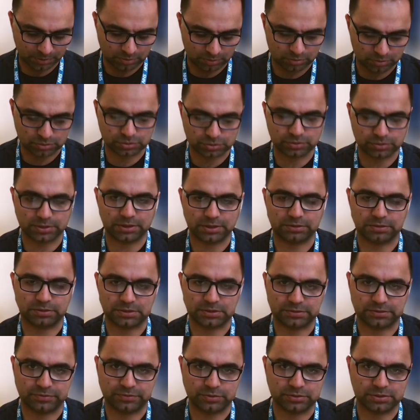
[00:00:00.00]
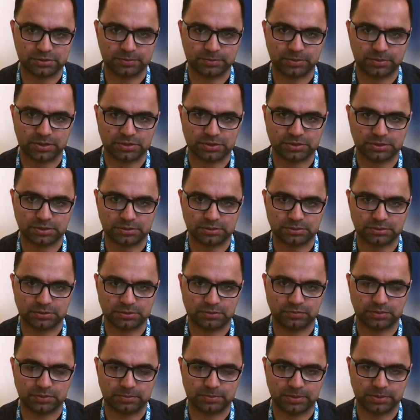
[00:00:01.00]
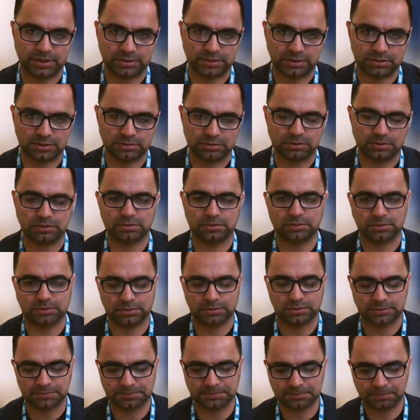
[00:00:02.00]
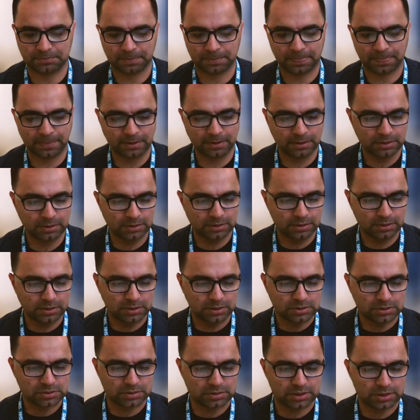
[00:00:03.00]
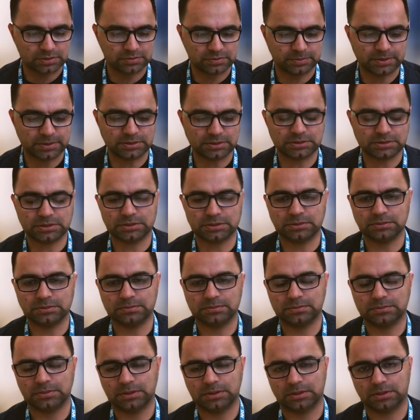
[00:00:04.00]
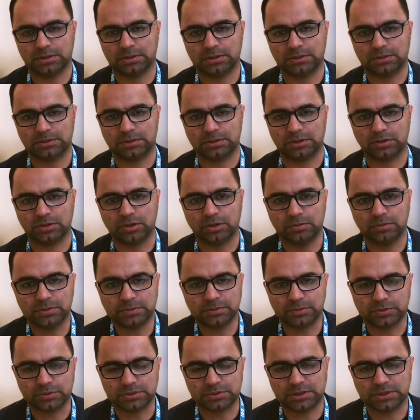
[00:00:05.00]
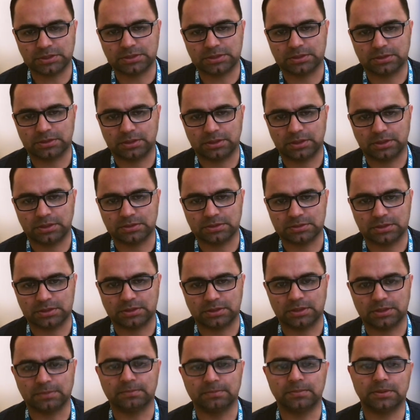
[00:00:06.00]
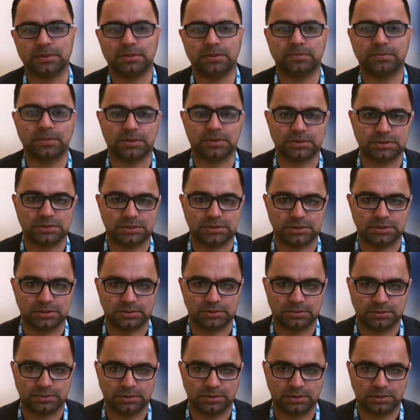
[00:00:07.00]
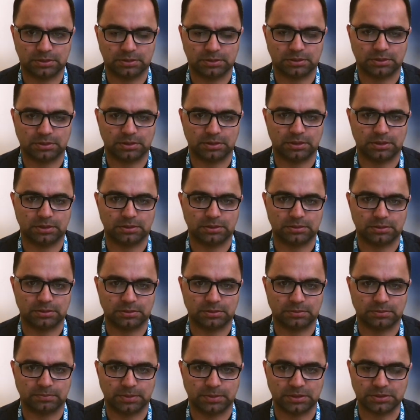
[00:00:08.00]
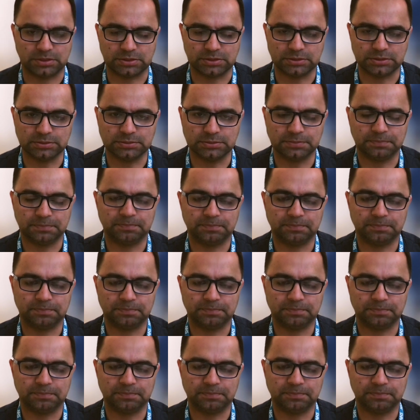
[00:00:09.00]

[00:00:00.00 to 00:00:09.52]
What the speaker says: or should I transfuse the patient with platelet or not? So as you mentioned, the common procedure is lumbar puncture in patient.